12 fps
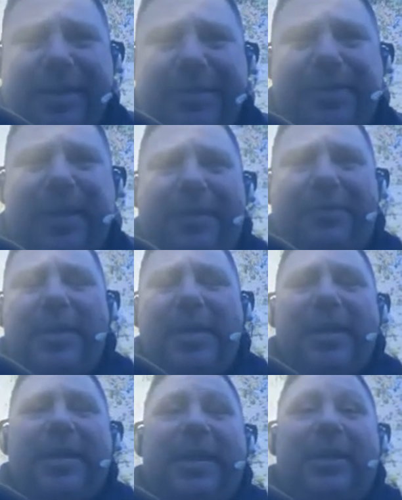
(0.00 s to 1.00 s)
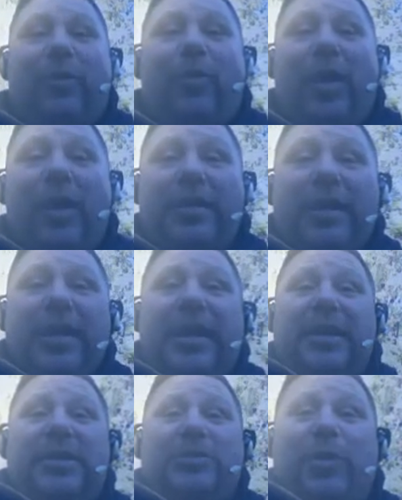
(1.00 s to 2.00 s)
five. It'll work.
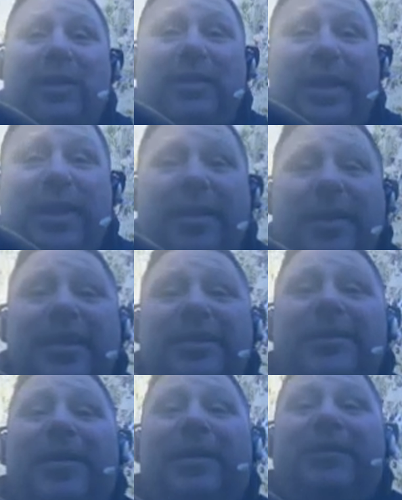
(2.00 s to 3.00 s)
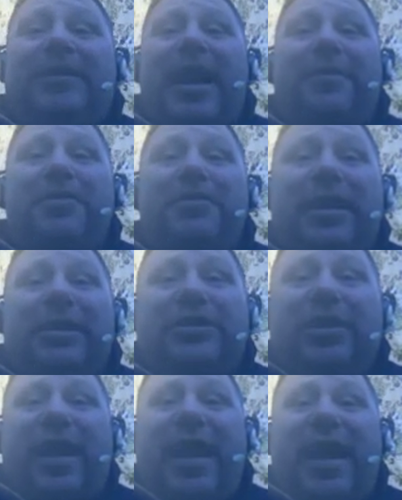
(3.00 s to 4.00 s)
its worth it. It's about time you get
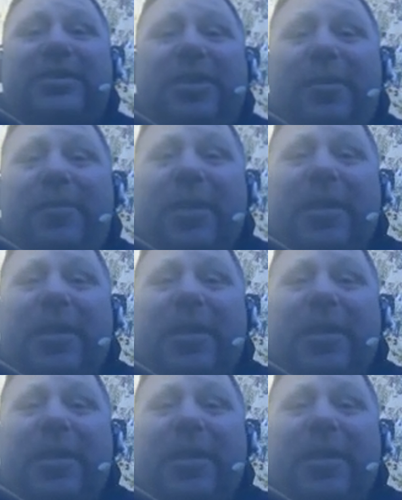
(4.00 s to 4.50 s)
your eyes up,